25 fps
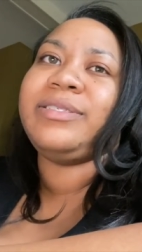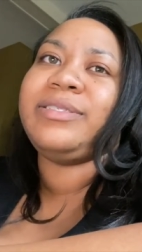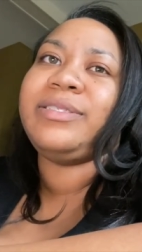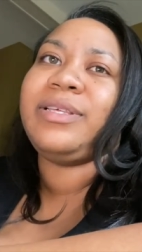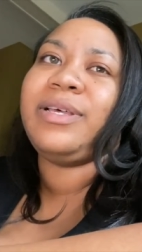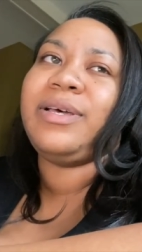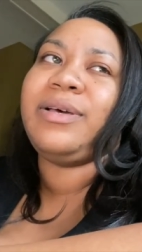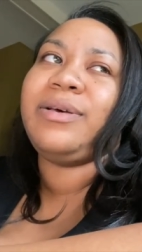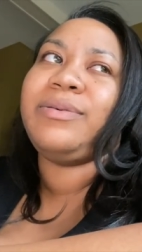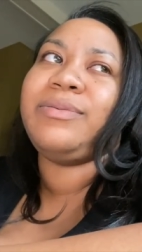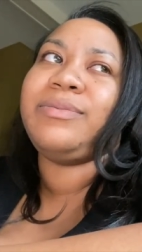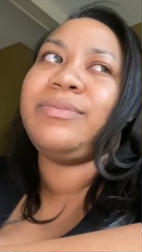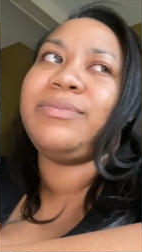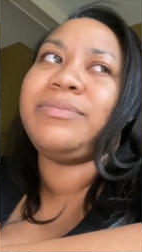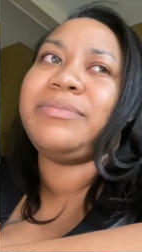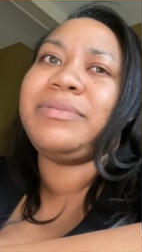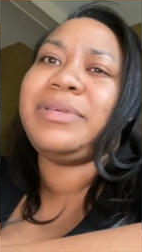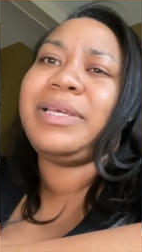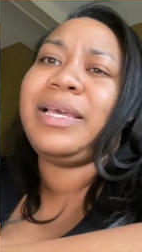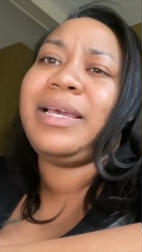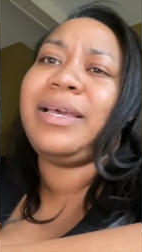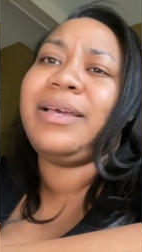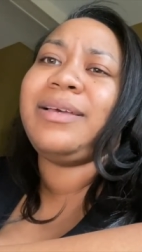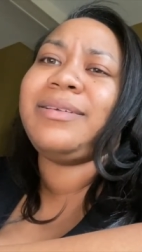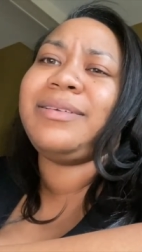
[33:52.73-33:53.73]
So
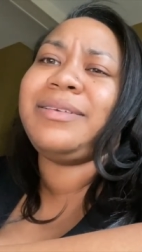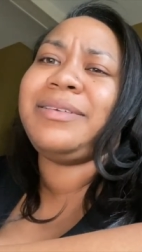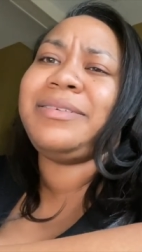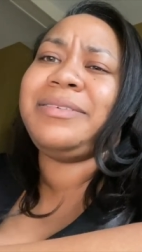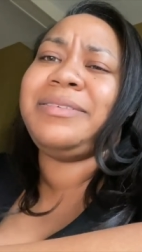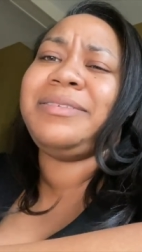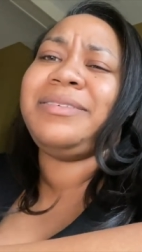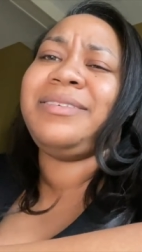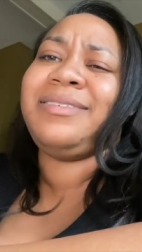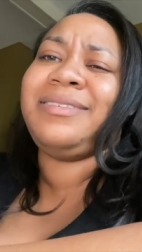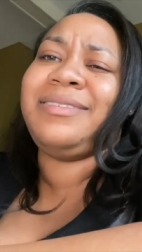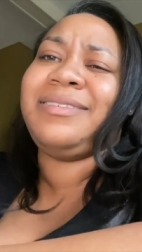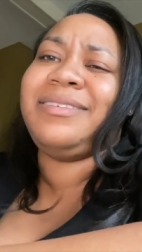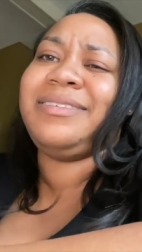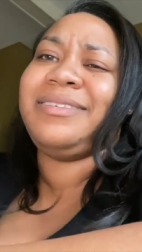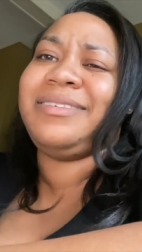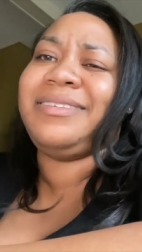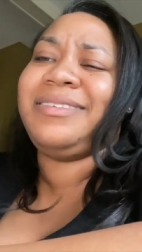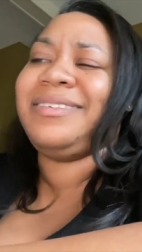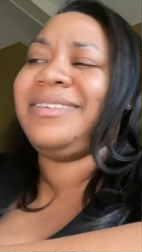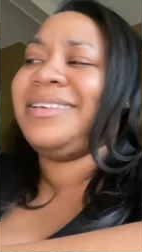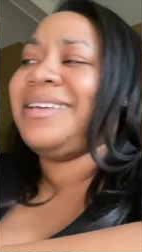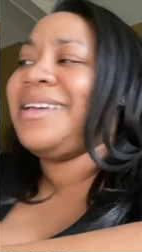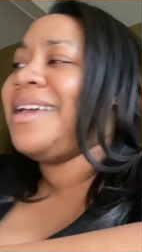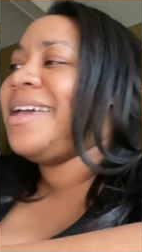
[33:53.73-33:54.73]
yeah,
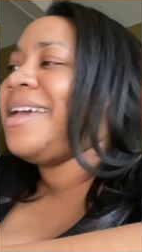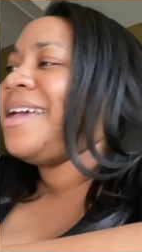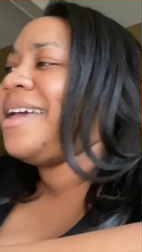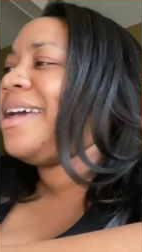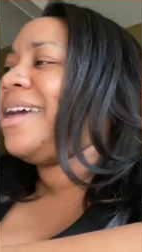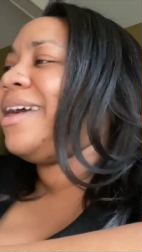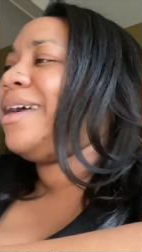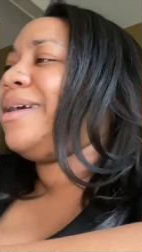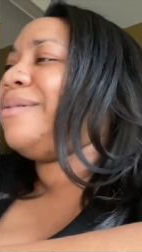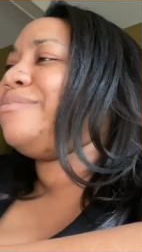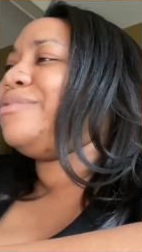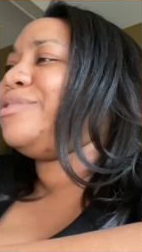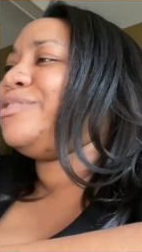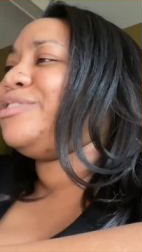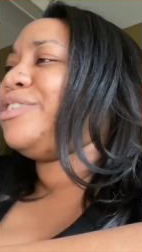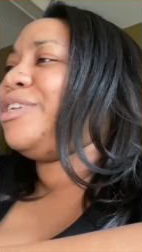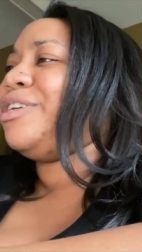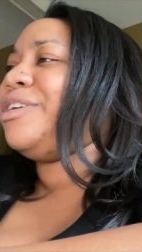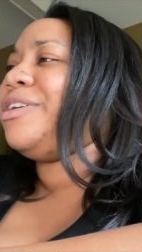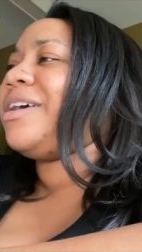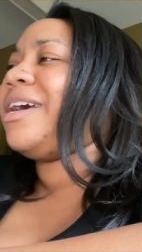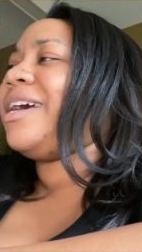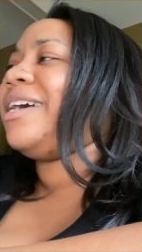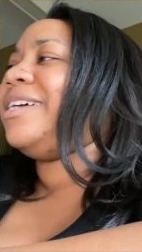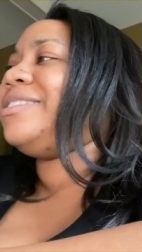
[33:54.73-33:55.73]
I'm sure
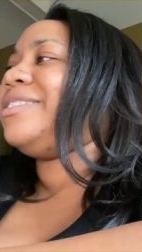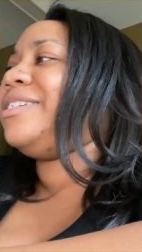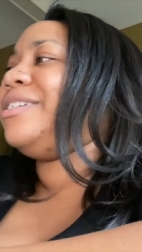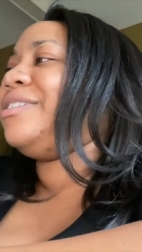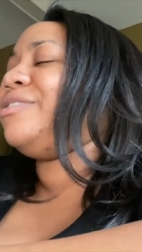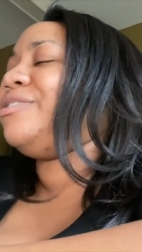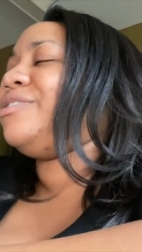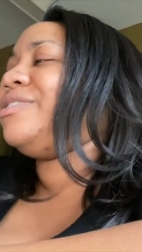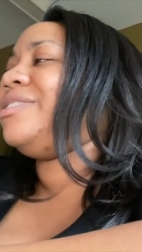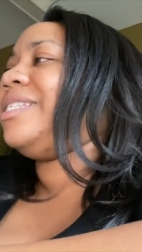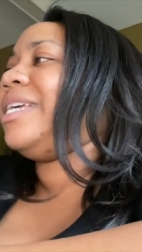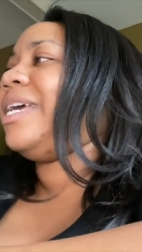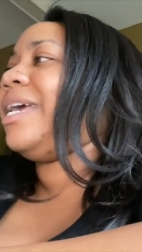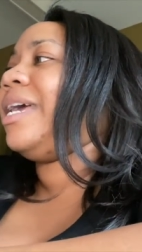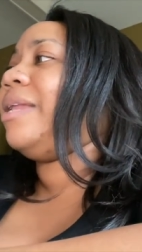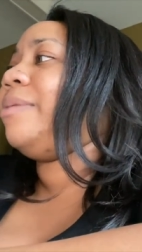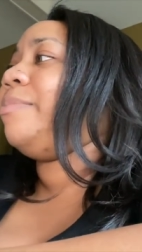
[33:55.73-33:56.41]
you guys understand,